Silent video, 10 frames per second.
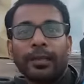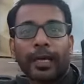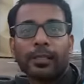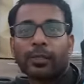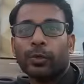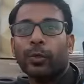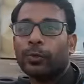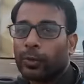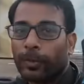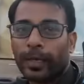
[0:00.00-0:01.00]
Thanks to
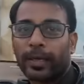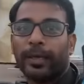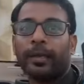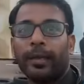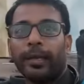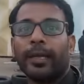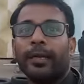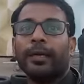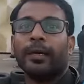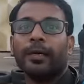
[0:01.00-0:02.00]
Zumba trainer
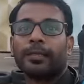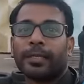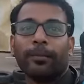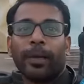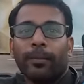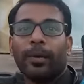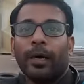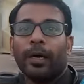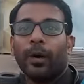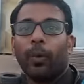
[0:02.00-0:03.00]
Nikki Singh ma'am
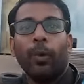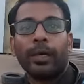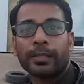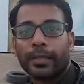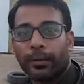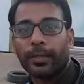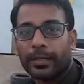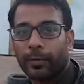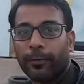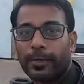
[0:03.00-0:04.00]
who has given
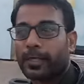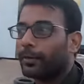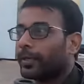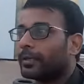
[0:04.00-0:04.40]
this reference. If